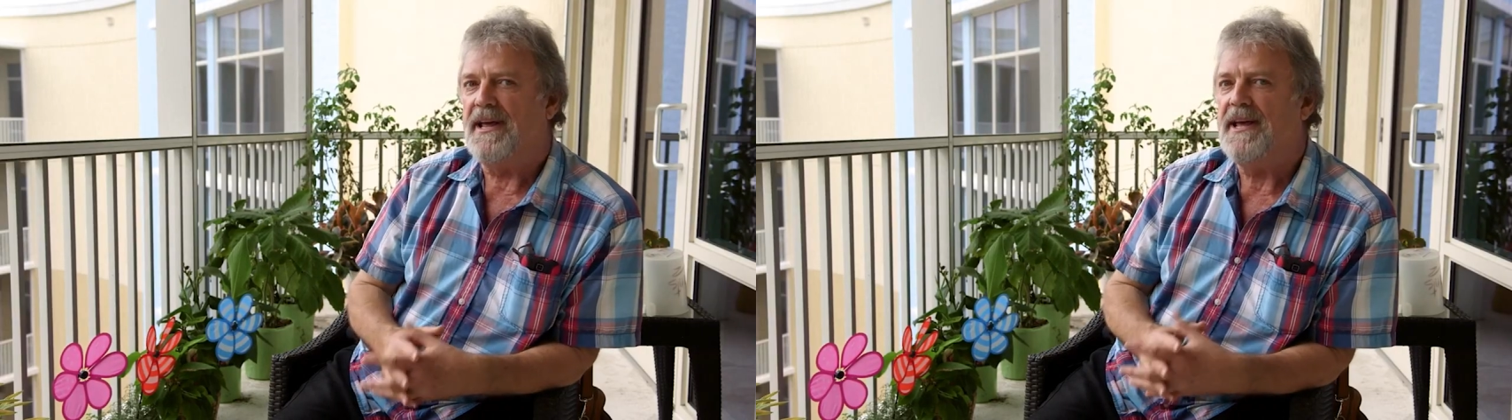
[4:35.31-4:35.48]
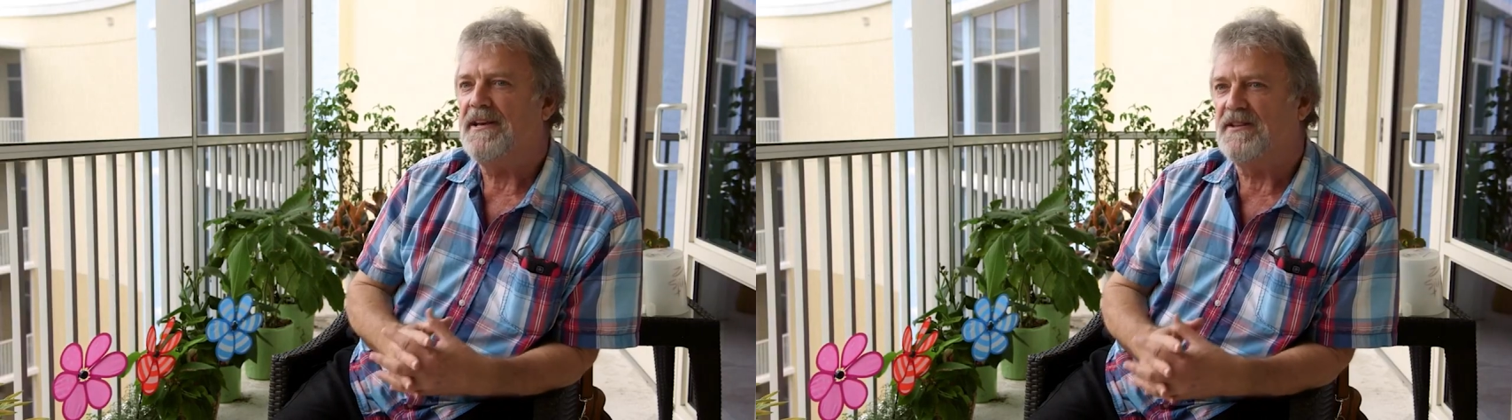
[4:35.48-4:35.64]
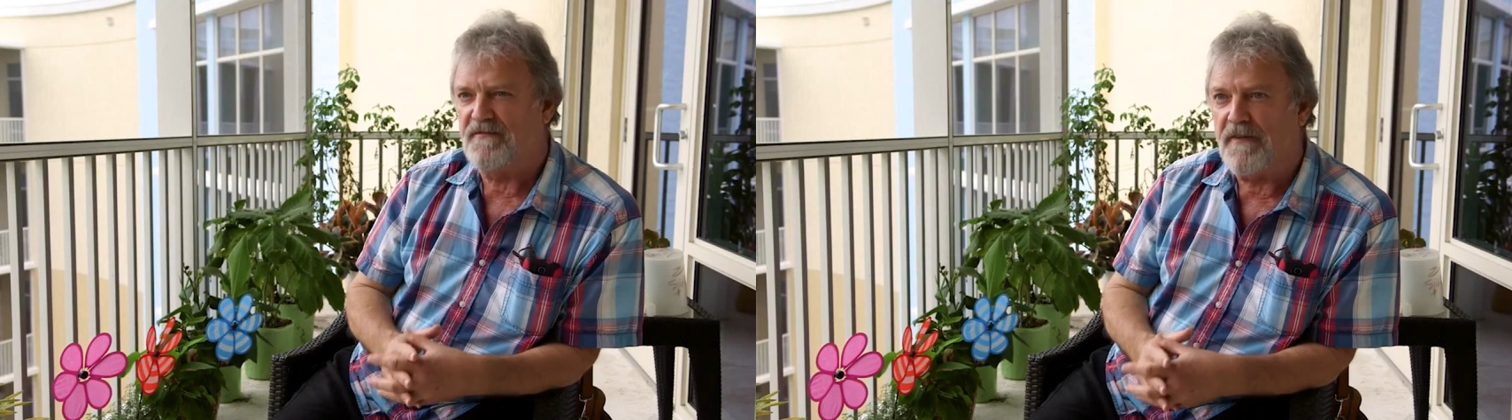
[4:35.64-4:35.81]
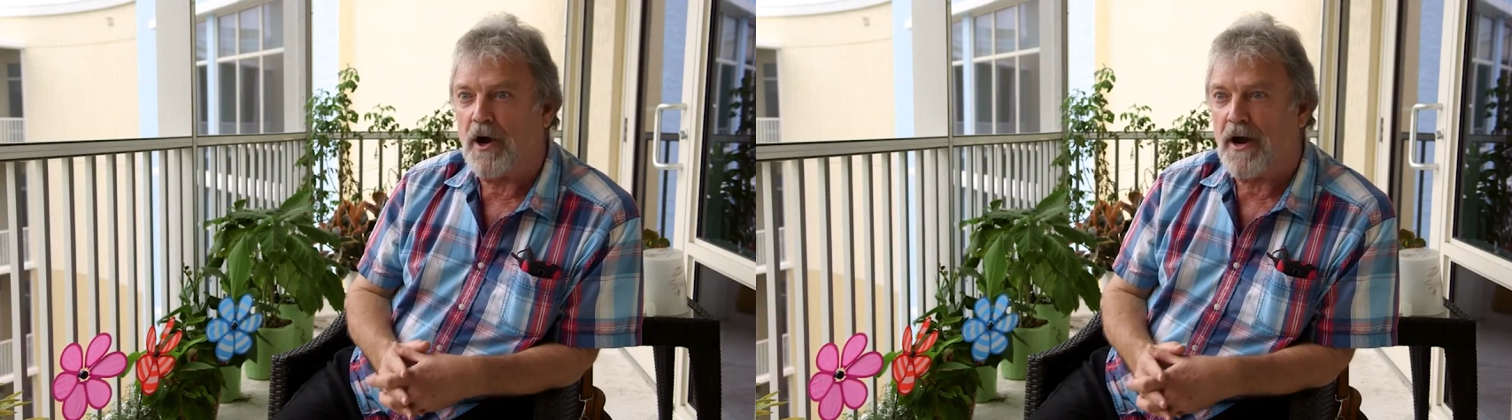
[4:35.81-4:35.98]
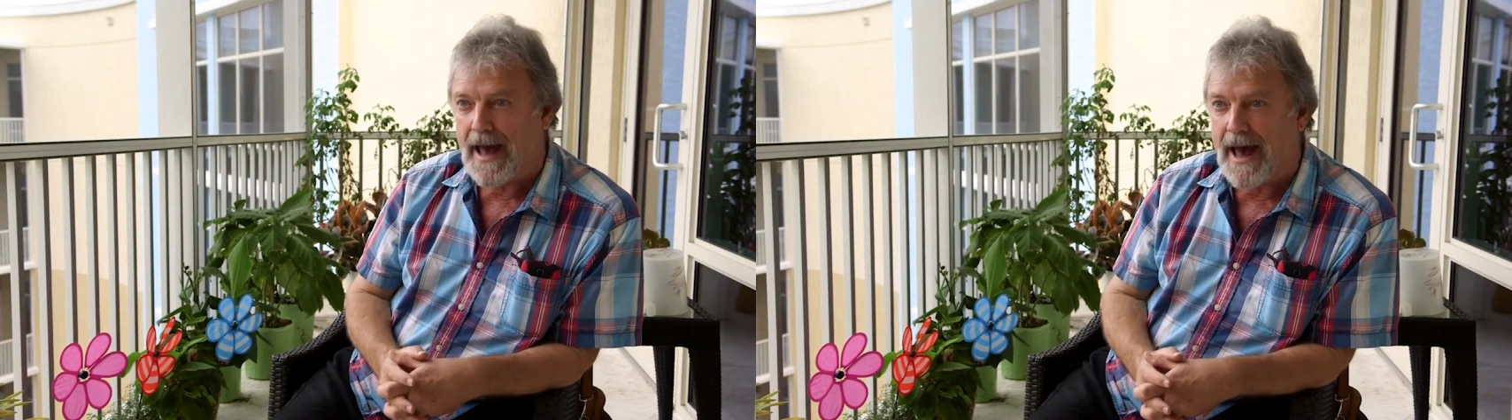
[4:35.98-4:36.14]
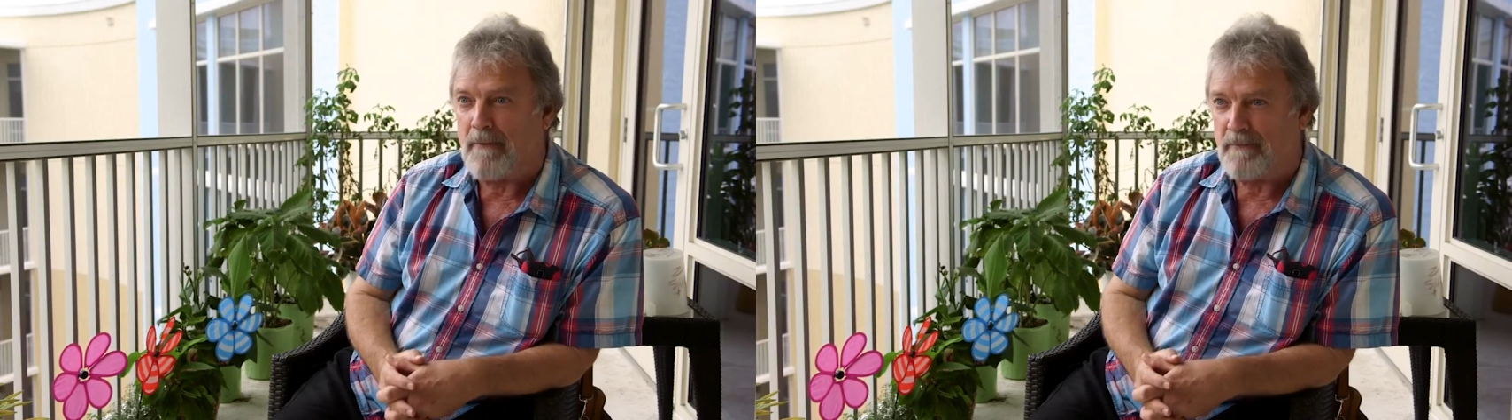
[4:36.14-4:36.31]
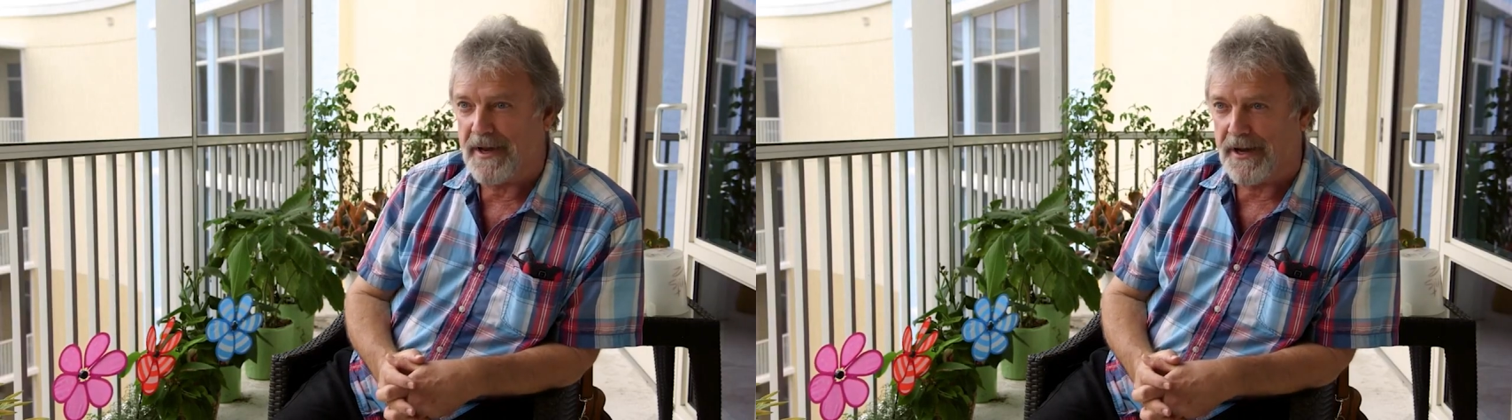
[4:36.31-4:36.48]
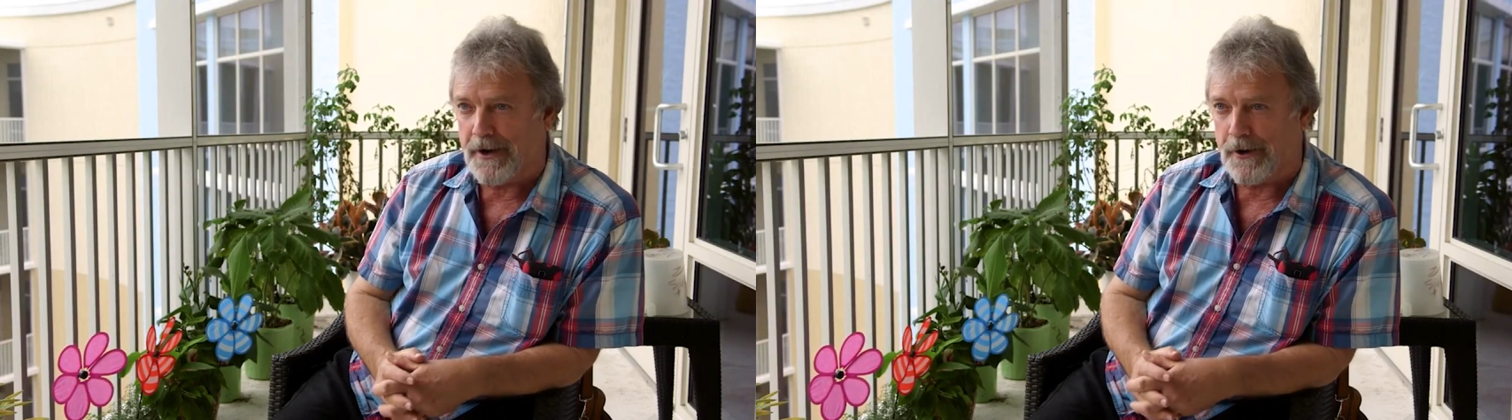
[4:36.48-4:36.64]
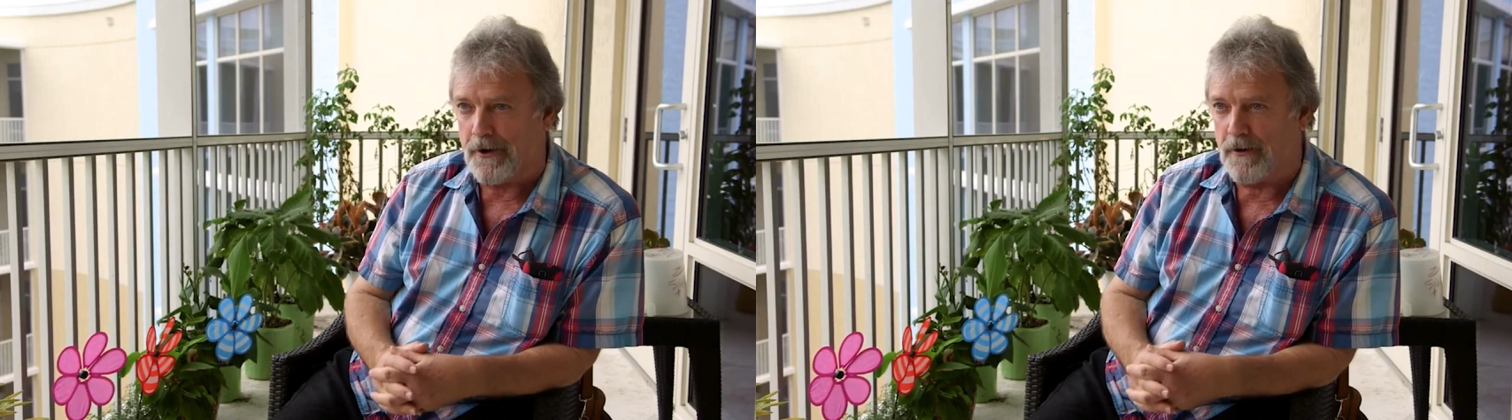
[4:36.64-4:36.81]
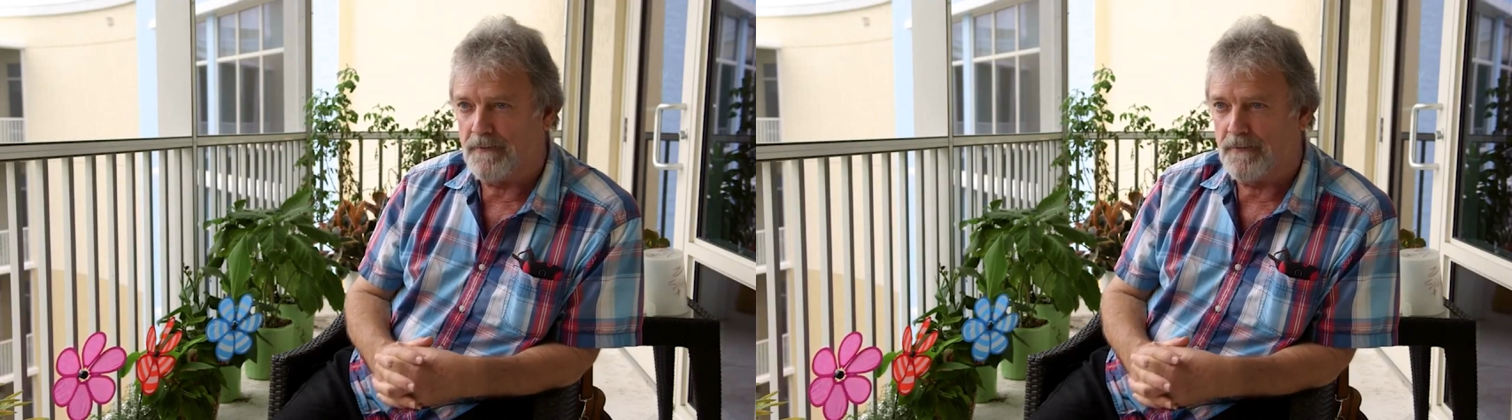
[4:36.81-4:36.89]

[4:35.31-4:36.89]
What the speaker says: he is very happy here.